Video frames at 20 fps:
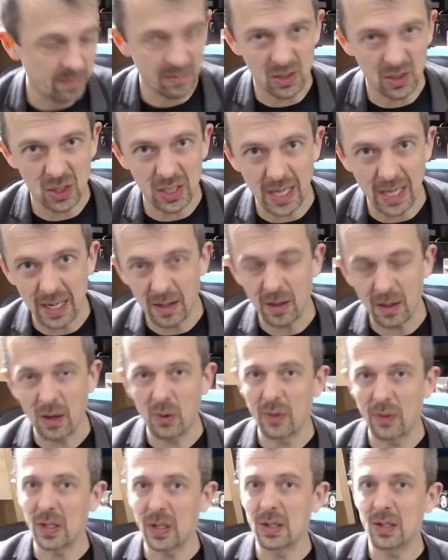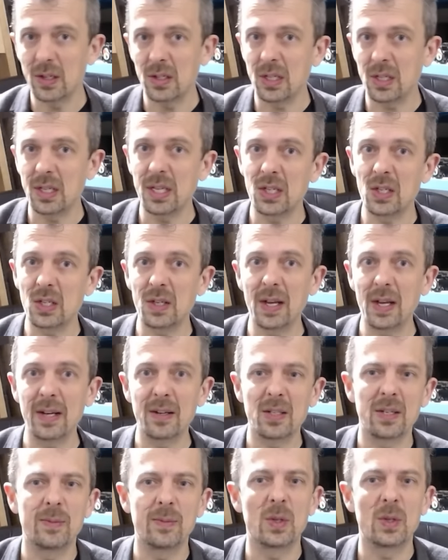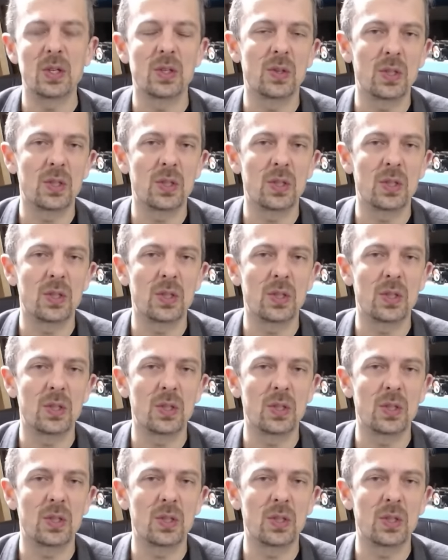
the SIG equivalent to this thing, similar sort of